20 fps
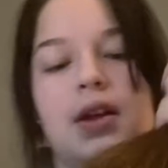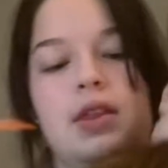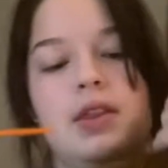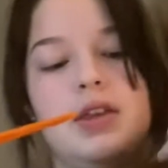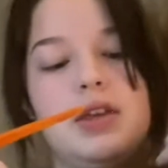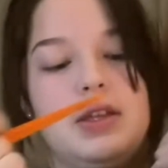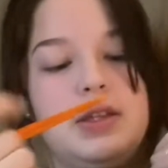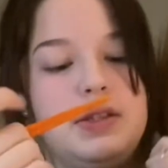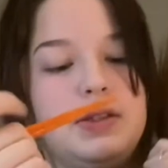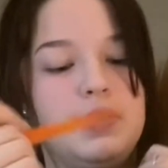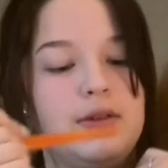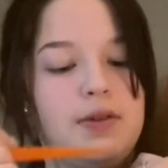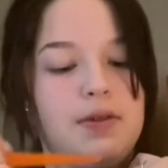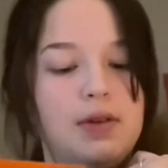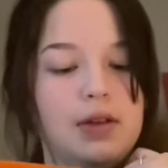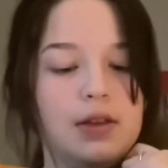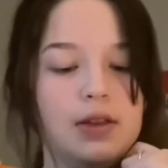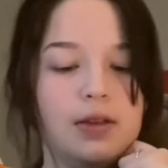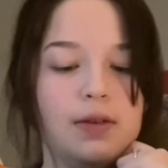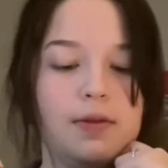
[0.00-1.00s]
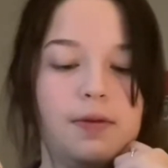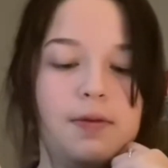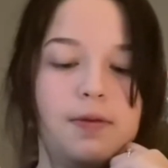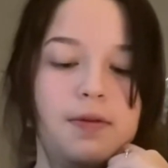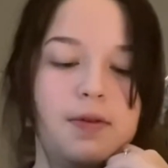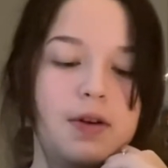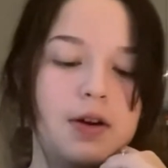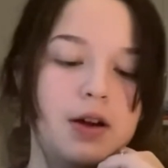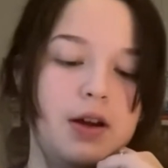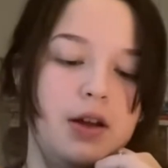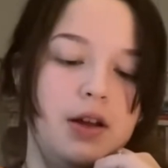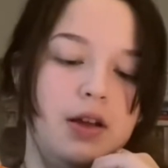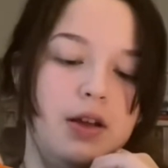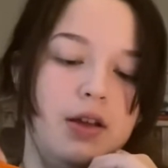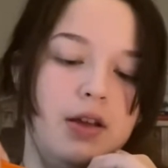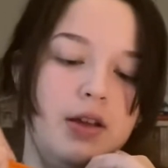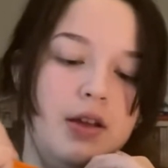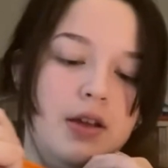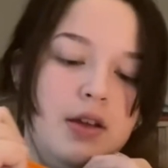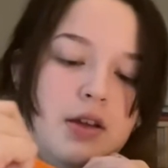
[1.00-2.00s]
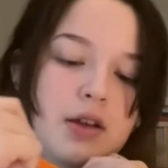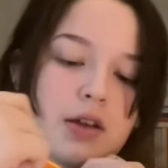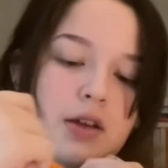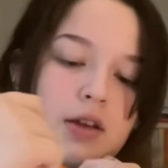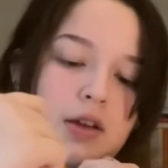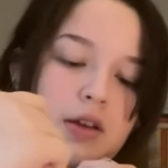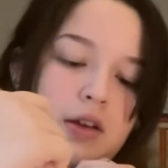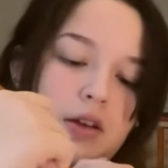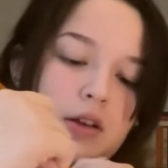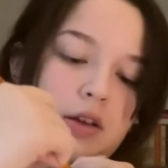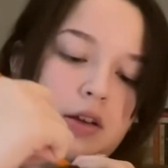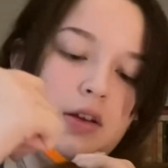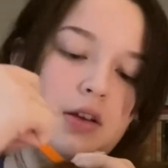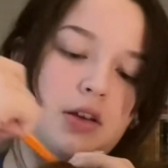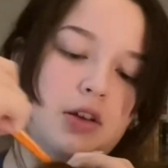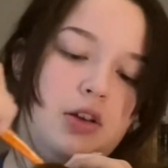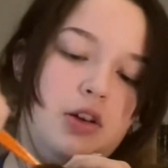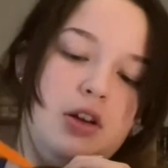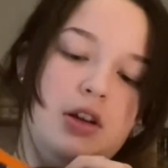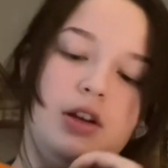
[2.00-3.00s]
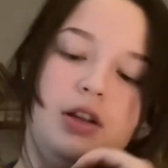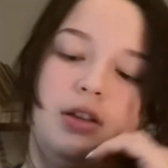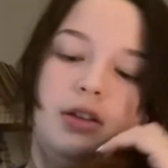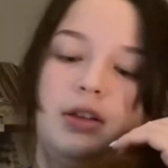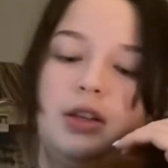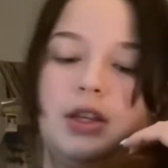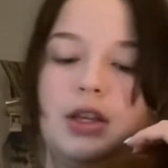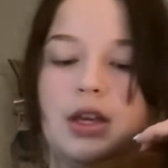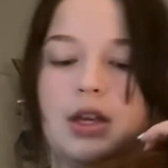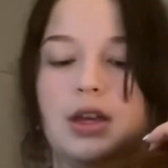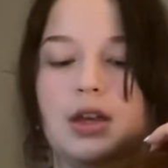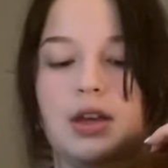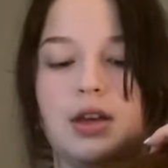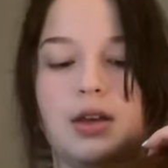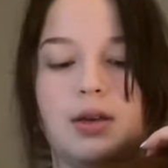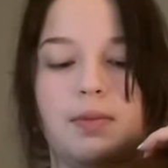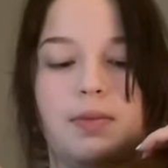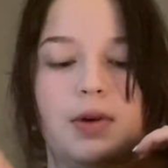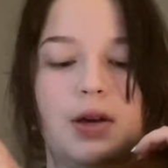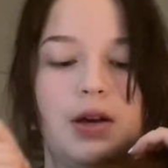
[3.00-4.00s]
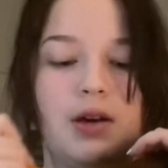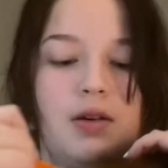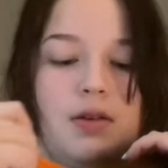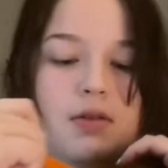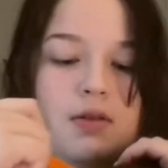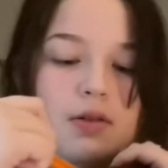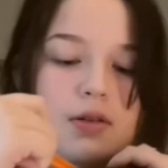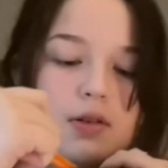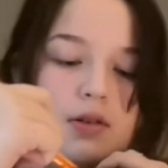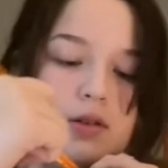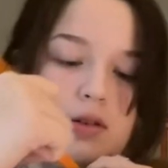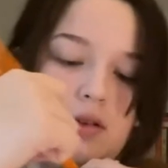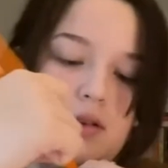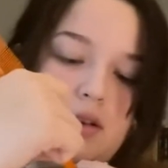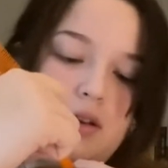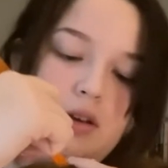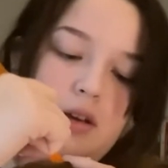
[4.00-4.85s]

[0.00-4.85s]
this in the front. You're gonna get about a